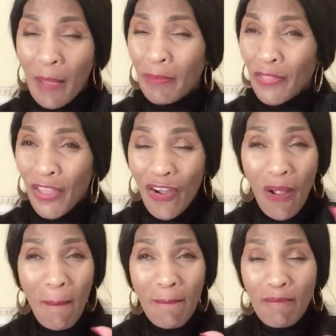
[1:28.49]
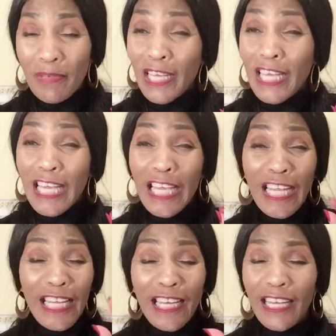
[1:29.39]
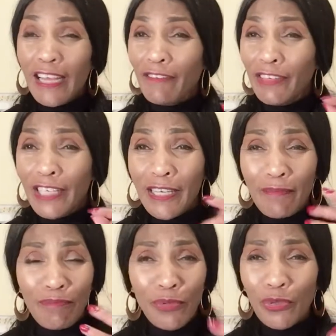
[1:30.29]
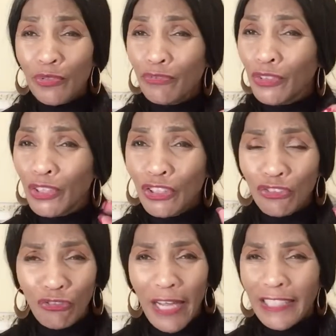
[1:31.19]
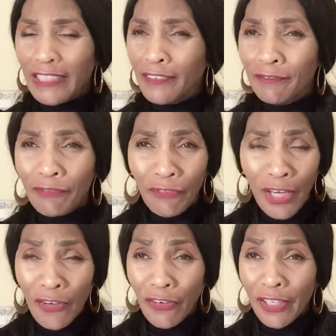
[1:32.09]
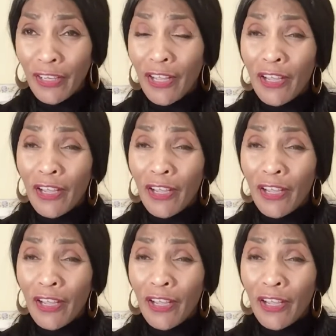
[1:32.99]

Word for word: but there are many lovely, beautiful, attractive, fragrant